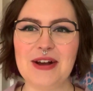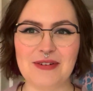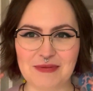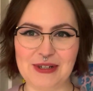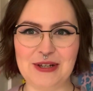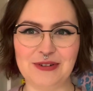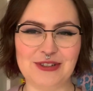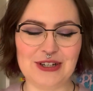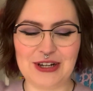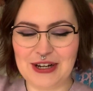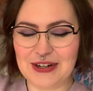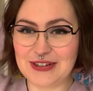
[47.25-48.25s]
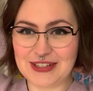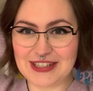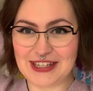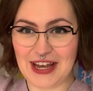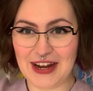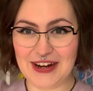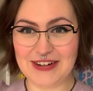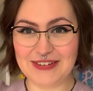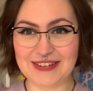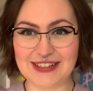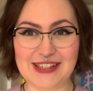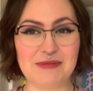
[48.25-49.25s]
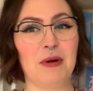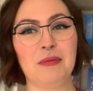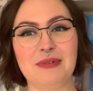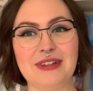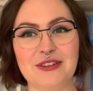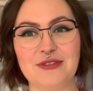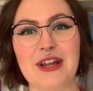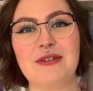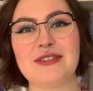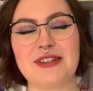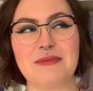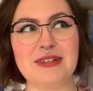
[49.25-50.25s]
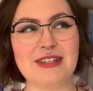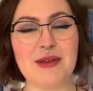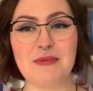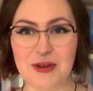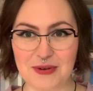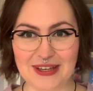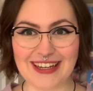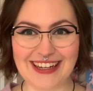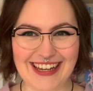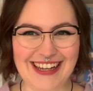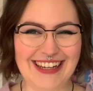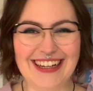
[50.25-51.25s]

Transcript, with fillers: with my new do, so this is probably the video it's going to be debuting in.